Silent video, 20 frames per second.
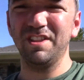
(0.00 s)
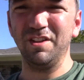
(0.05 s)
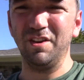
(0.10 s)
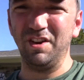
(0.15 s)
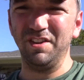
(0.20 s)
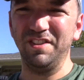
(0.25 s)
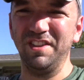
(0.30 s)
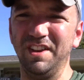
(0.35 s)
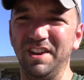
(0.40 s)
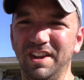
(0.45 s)

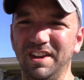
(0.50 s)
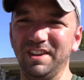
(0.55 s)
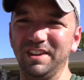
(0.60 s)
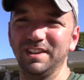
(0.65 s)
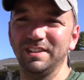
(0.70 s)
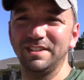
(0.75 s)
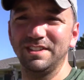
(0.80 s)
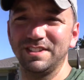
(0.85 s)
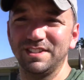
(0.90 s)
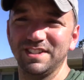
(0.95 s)
thought that I could
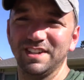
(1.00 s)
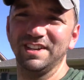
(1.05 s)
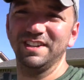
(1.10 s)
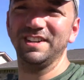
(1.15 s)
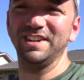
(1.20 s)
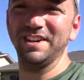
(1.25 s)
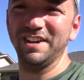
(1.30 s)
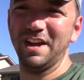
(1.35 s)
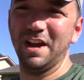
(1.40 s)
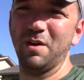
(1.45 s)
get this done
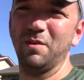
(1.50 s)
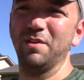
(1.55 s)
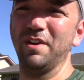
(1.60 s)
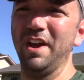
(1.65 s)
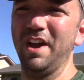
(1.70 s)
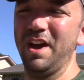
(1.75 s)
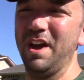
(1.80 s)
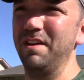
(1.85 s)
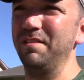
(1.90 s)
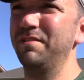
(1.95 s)
in an hour and
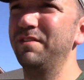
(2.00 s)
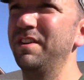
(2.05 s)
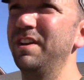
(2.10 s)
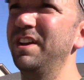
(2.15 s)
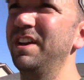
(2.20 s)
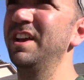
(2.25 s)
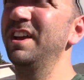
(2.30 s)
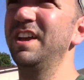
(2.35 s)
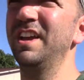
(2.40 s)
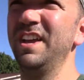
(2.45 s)
a half,
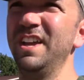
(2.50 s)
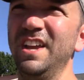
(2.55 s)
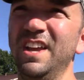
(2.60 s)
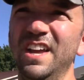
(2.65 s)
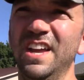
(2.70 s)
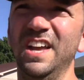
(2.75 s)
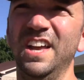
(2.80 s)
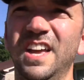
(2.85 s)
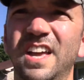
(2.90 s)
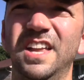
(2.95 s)

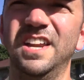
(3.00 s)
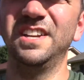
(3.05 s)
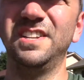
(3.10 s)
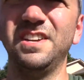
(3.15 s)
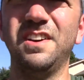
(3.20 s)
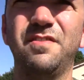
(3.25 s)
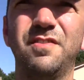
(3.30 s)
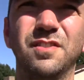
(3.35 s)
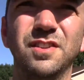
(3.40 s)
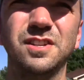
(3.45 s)
and it
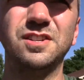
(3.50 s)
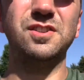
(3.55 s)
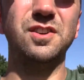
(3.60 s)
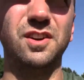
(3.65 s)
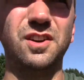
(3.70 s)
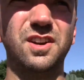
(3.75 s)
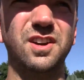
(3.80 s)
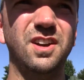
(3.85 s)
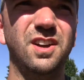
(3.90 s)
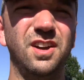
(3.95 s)
definitely
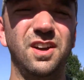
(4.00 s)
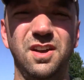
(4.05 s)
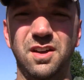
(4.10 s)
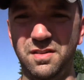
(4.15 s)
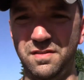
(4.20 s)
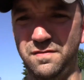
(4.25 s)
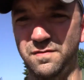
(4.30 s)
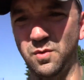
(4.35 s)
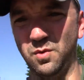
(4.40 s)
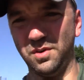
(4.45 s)
took
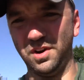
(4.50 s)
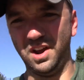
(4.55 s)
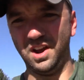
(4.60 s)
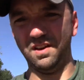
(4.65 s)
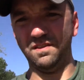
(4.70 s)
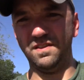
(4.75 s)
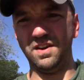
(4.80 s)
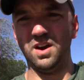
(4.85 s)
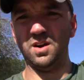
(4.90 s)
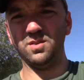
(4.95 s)
four and
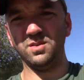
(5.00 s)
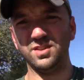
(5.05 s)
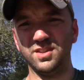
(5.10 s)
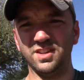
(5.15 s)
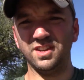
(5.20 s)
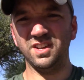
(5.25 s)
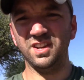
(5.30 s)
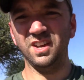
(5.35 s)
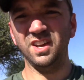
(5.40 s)
a half hours.